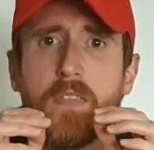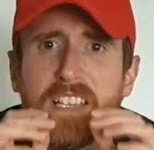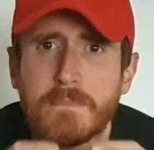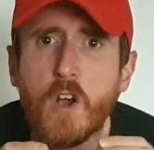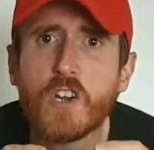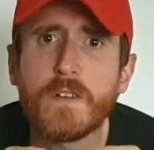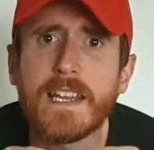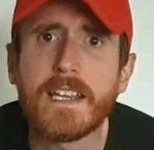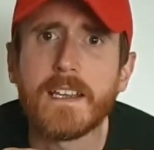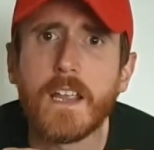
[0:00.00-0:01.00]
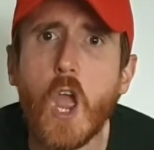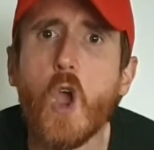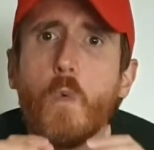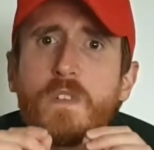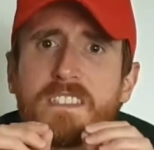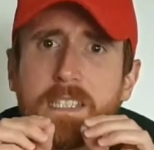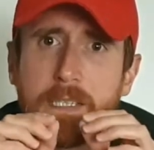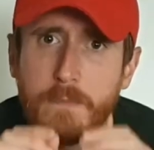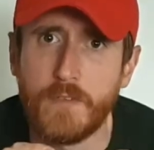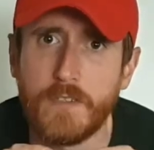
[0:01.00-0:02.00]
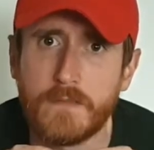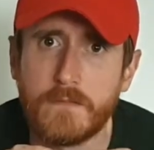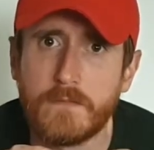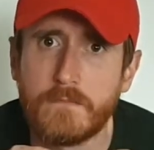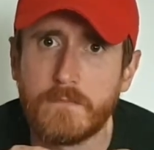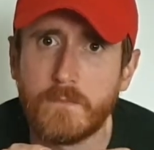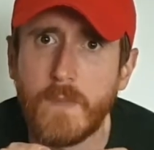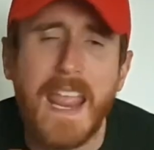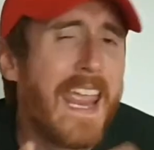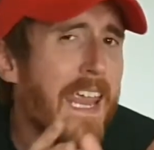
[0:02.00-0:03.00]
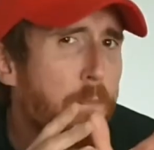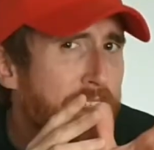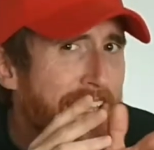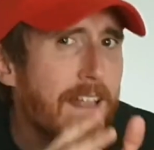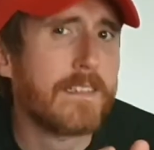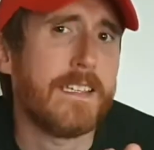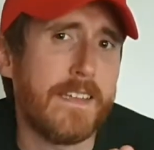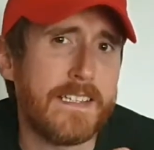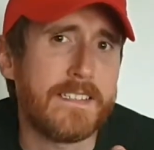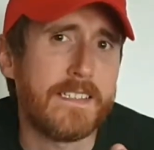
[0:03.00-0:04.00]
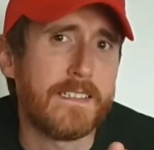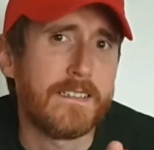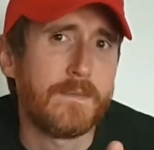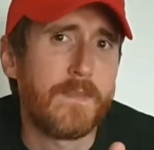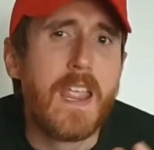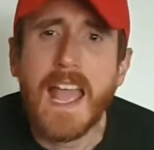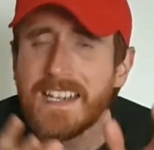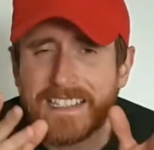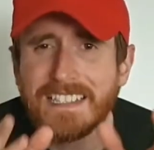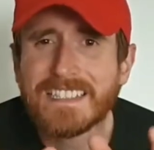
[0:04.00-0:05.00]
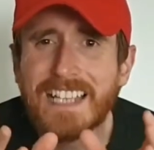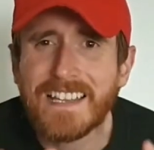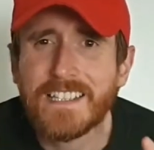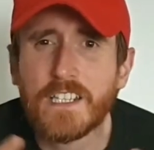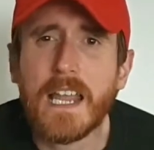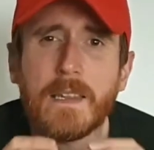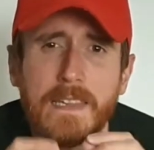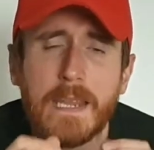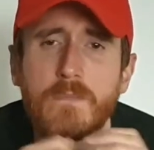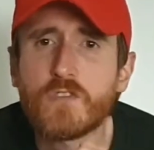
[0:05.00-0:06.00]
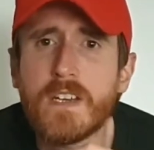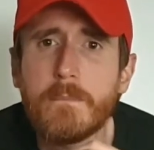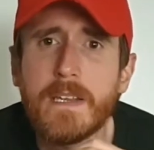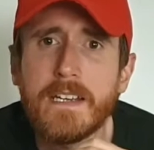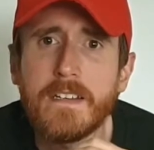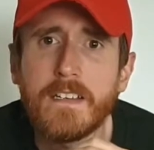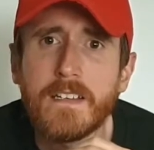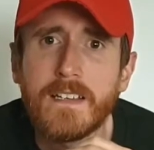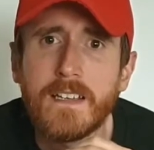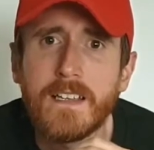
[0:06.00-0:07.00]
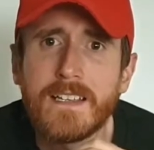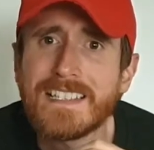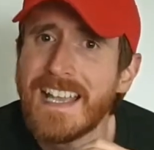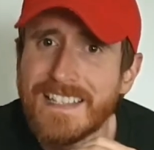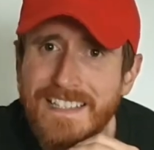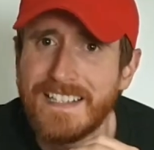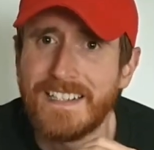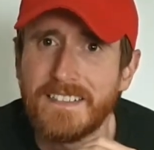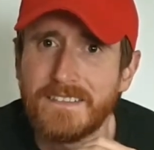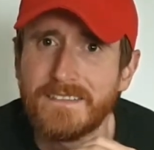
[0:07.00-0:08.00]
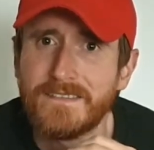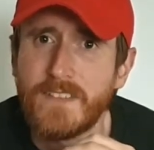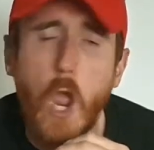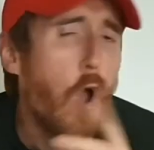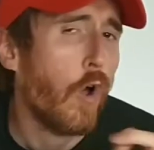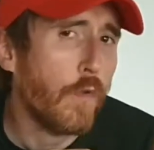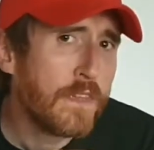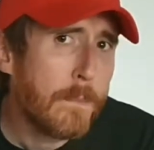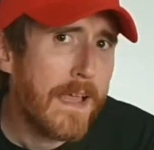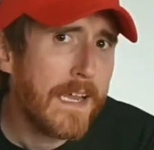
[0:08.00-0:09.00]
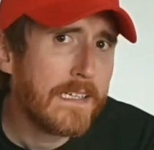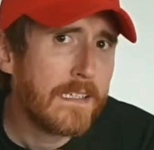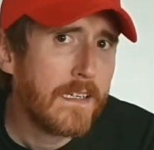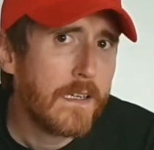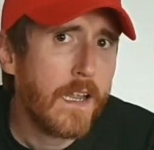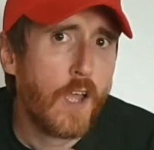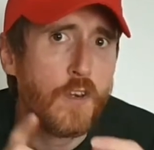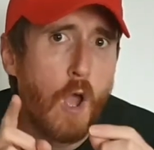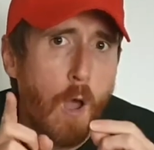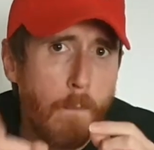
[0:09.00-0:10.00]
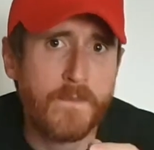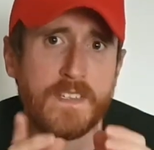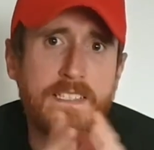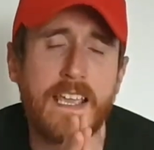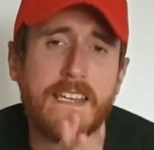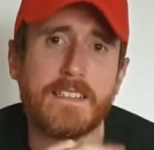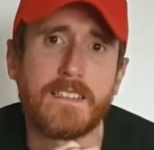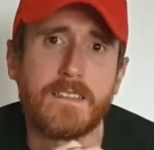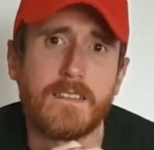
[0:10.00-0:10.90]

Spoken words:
this mockery was deliberate. It was calculated. And it's a standard lamestream media tactic. Undermine and obfuscate.